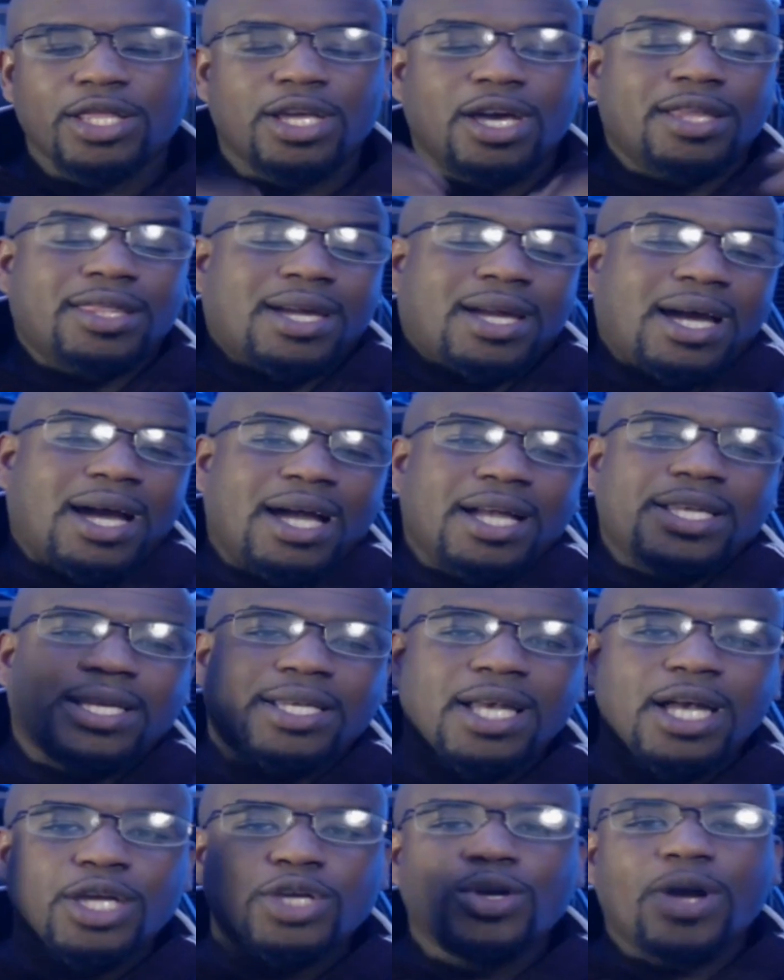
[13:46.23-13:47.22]
The other
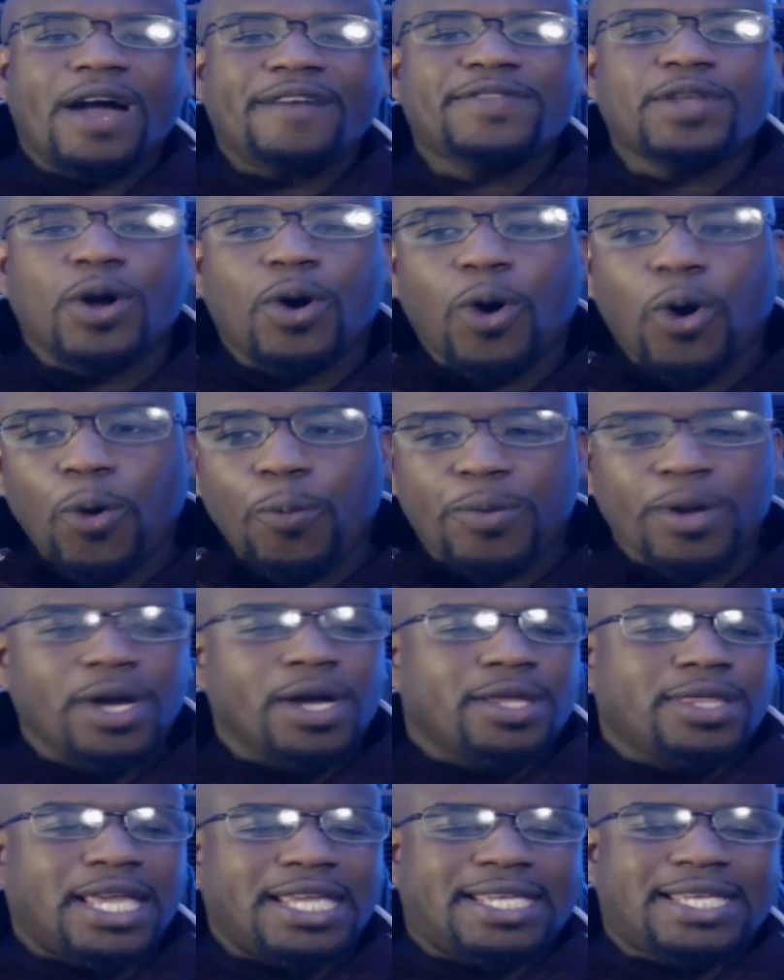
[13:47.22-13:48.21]
guys, you have to hope
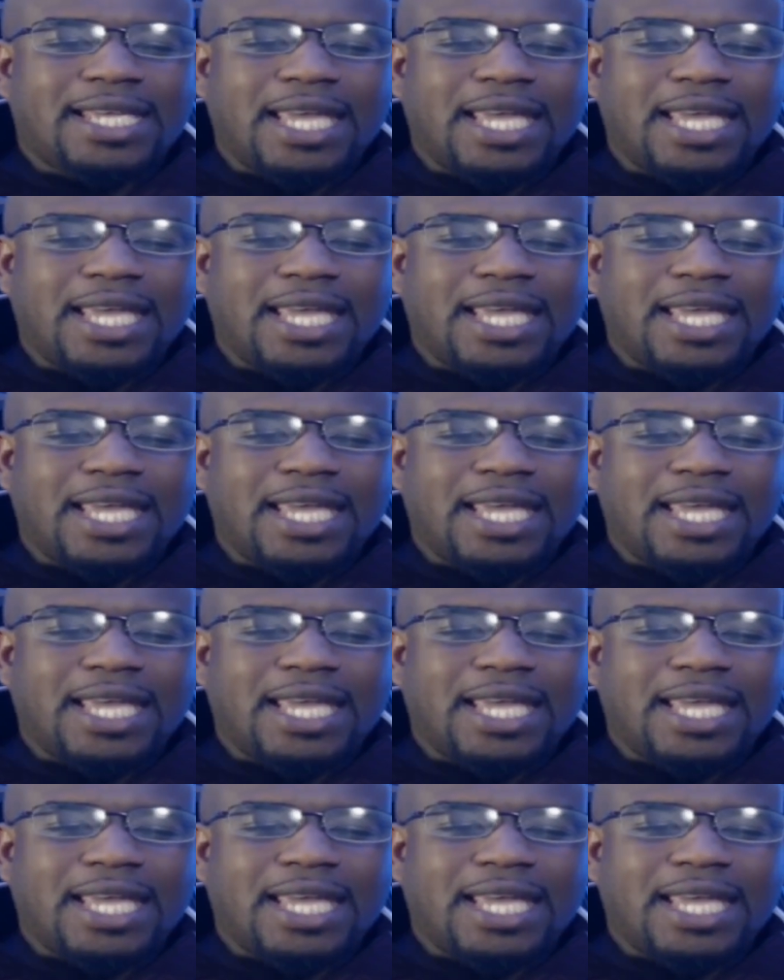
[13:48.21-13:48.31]
they